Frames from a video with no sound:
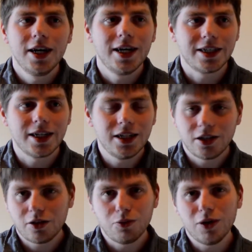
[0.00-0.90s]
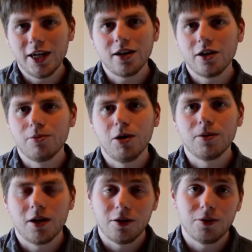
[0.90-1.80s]
it's just a really touching
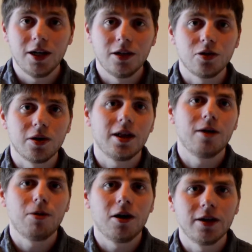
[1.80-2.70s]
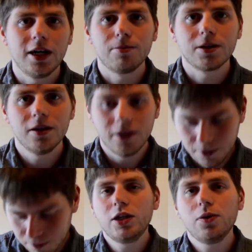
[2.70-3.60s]
moment. I really enjoyed that part of the episode.
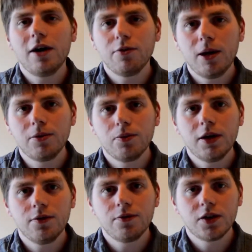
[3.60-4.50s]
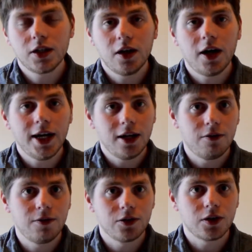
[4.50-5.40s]
We do have a moment with Tsunade and
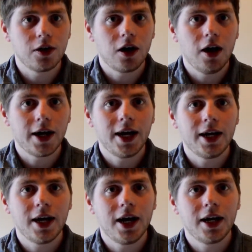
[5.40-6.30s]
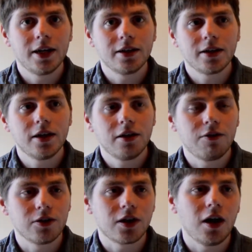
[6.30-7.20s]
the first Hokage, and the first